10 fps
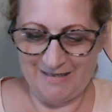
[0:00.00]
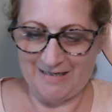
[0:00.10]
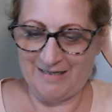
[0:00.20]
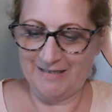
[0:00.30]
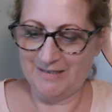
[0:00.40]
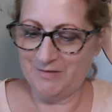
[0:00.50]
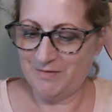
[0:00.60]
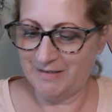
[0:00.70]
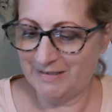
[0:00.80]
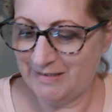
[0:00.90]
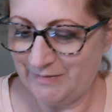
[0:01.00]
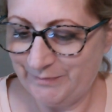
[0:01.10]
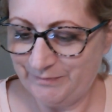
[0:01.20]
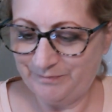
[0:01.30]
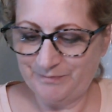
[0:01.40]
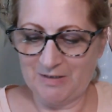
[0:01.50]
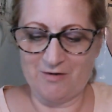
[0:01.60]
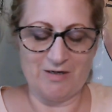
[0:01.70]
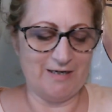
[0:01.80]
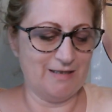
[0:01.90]
I can do this.
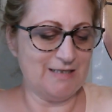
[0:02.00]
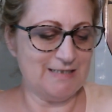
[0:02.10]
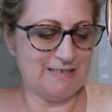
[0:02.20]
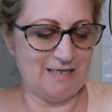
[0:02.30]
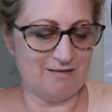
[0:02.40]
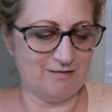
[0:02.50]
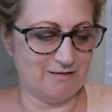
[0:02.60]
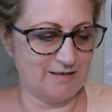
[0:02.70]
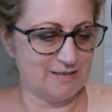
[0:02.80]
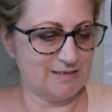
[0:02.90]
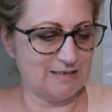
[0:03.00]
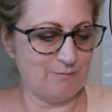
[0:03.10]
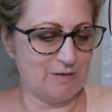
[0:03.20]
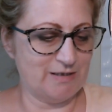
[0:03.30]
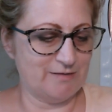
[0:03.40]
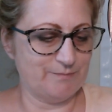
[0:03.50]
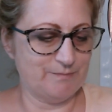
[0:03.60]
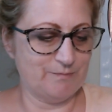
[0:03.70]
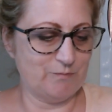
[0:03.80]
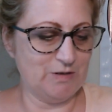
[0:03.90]
All right, let's take a look at this. I want to
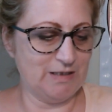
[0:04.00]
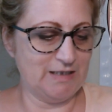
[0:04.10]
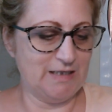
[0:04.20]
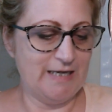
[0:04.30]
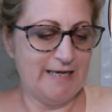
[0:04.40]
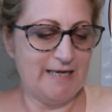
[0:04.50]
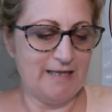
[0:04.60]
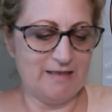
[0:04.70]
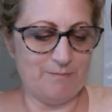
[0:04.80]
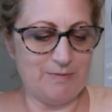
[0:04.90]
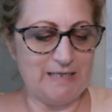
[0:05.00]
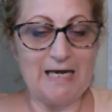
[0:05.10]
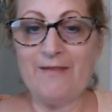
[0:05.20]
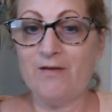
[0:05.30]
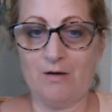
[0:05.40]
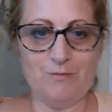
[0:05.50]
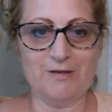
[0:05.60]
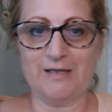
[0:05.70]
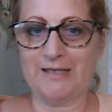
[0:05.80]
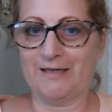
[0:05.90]
really the Beyond the, oh,
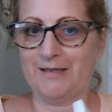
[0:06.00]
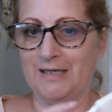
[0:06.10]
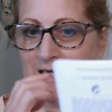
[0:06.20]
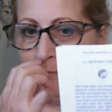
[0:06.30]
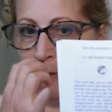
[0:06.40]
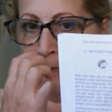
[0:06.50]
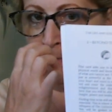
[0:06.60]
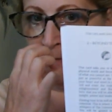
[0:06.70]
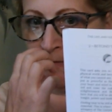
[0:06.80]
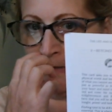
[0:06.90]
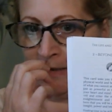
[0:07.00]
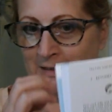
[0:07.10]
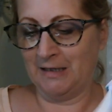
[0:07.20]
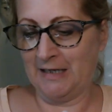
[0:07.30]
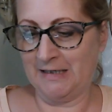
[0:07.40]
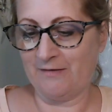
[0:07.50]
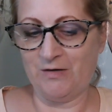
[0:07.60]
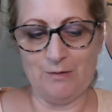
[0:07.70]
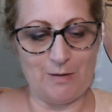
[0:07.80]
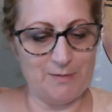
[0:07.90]
look at that. And it came right up. So it, they
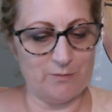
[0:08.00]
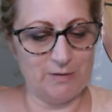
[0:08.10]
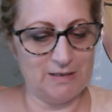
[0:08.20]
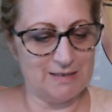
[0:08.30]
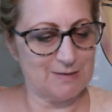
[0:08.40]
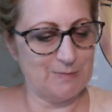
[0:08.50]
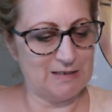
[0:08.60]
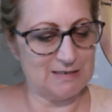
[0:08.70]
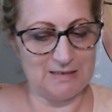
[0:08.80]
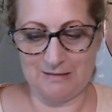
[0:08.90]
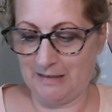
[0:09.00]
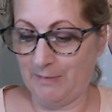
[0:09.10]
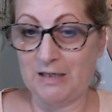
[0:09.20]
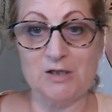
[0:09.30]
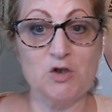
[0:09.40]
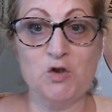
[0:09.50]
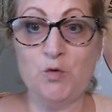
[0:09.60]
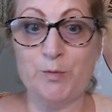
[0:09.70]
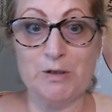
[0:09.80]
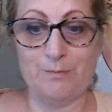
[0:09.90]
definitely want me to read this because it, they made it
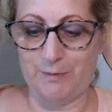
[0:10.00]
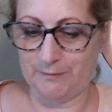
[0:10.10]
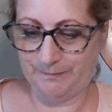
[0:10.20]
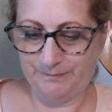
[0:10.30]
super simple.